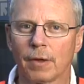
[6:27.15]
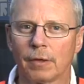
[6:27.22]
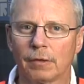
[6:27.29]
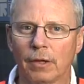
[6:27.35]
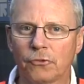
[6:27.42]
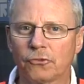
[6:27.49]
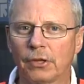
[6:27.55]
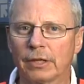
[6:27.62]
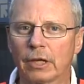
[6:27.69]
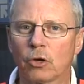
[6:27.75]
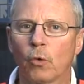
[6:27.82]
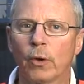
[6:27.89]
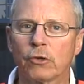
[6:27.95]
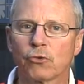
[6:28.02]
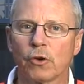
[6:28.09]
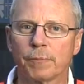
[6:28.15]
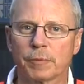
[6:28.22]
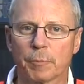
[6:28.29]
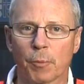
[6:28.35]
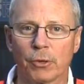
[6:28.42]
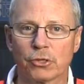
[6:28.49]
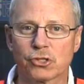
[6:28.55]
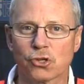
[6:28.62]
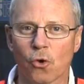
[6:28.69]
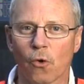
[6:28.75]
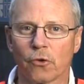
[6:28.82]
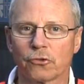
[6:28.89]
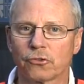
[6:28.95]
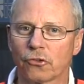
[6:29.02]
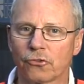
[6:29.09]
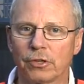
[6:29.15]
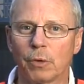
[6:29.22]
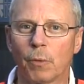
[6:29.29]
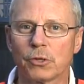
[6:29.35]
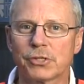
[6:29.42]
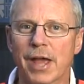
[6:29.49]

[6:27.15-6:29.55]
Let's take a quick trip to Prince George to see what's